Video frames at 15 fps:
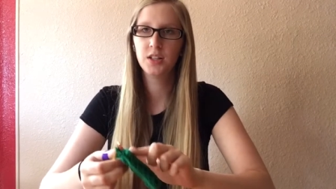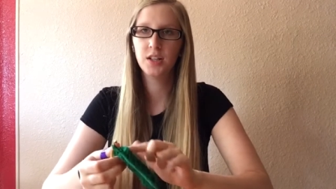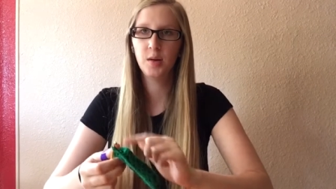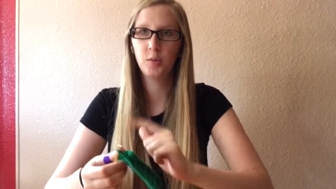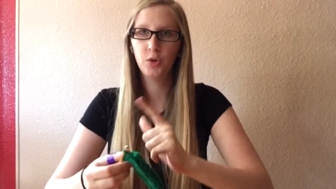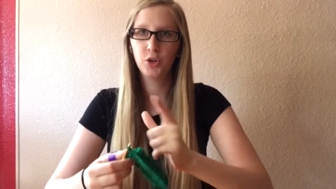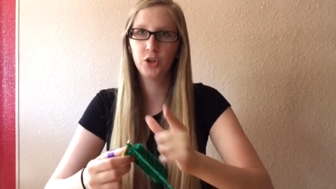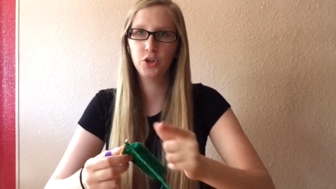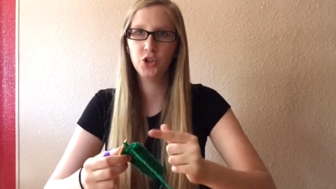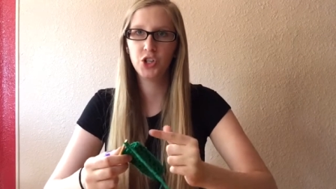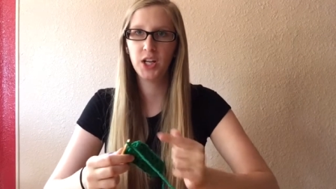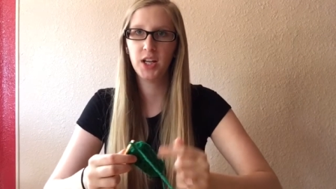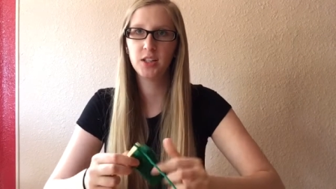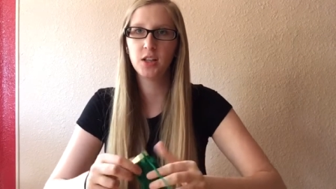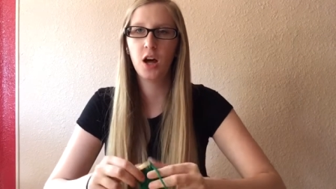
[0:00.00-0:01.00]
double
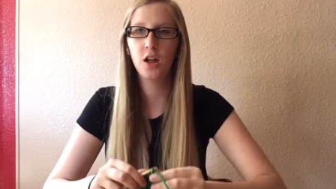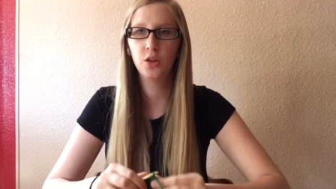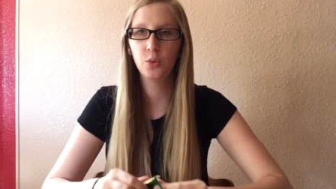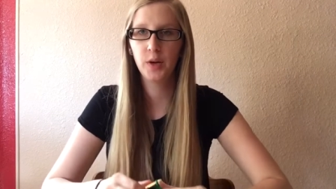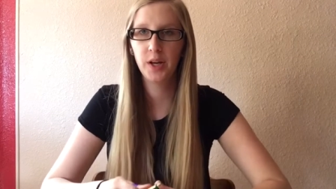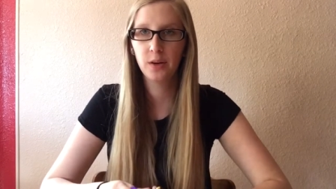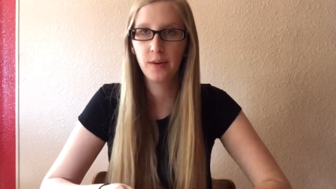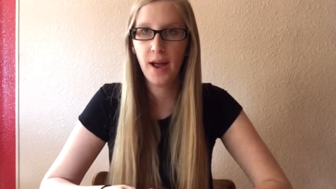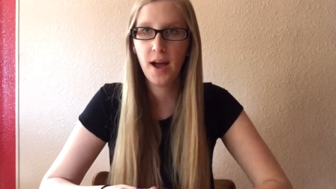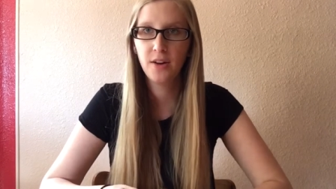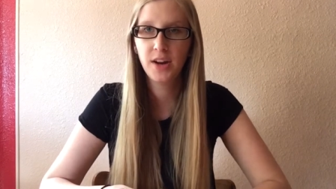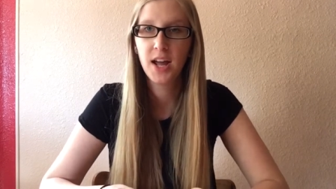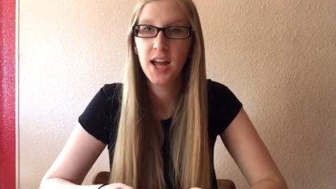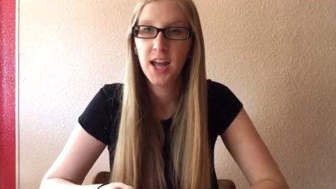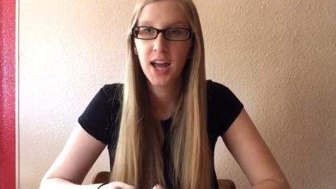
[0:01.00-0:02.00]
crochets all the way
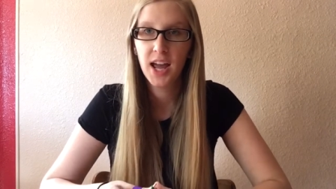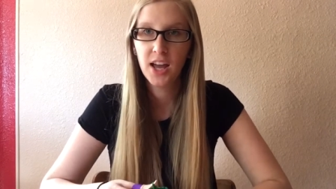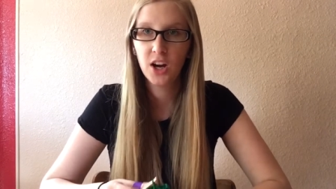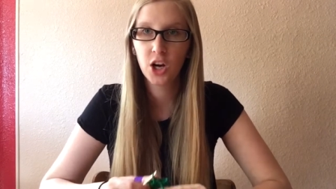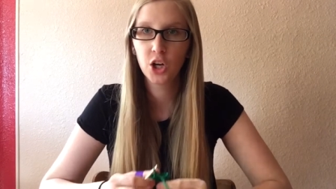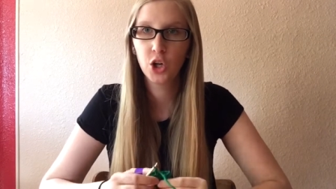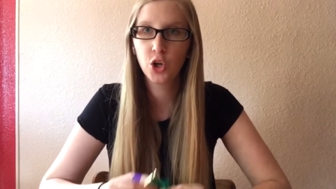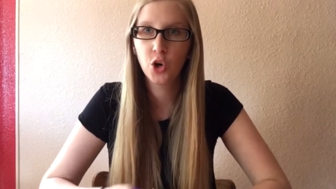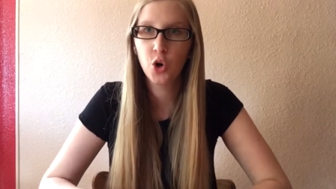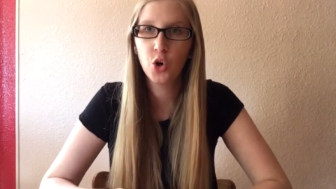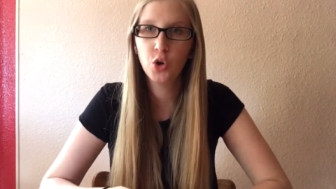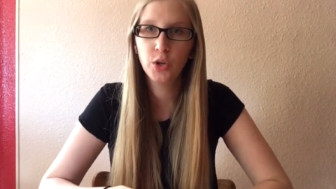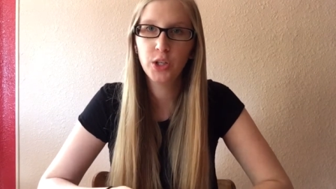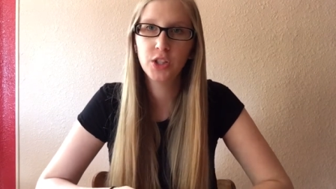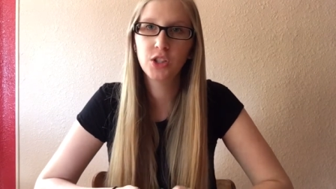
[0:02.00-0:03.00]
around and our
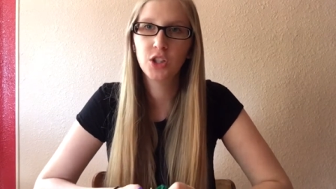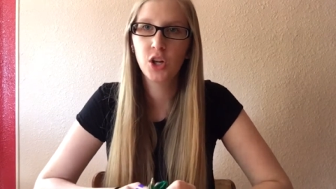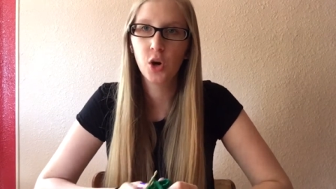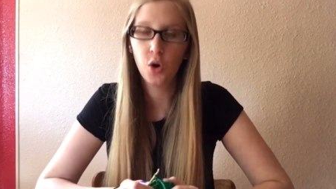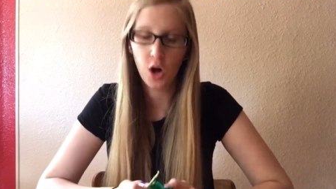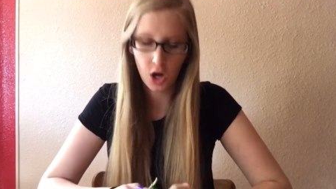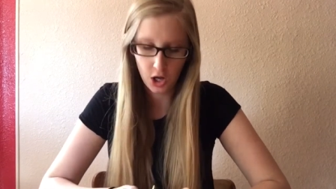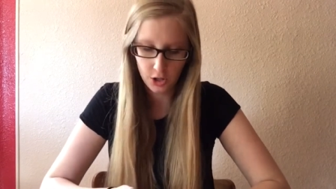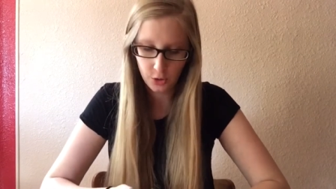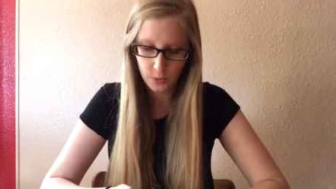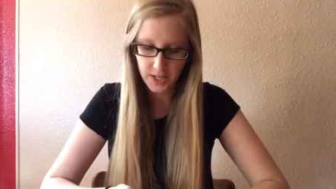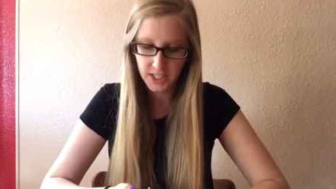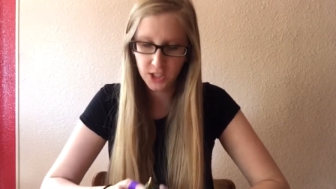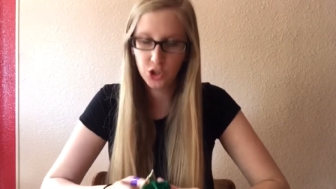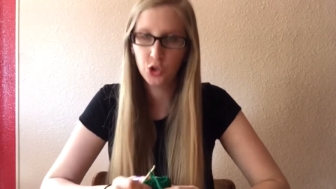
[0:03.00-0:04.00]
goal is to go all the
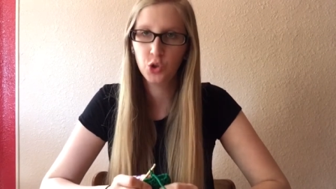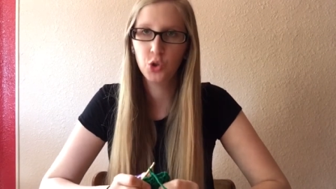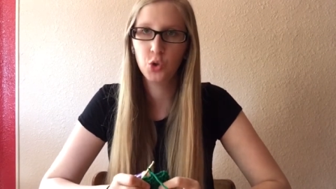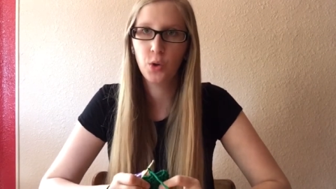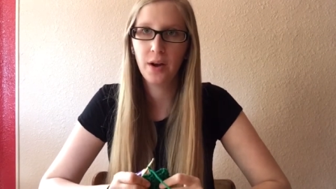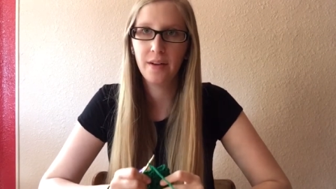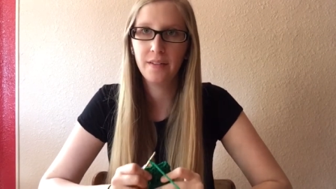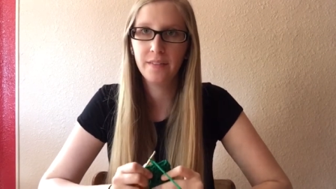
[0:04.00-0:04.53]
way to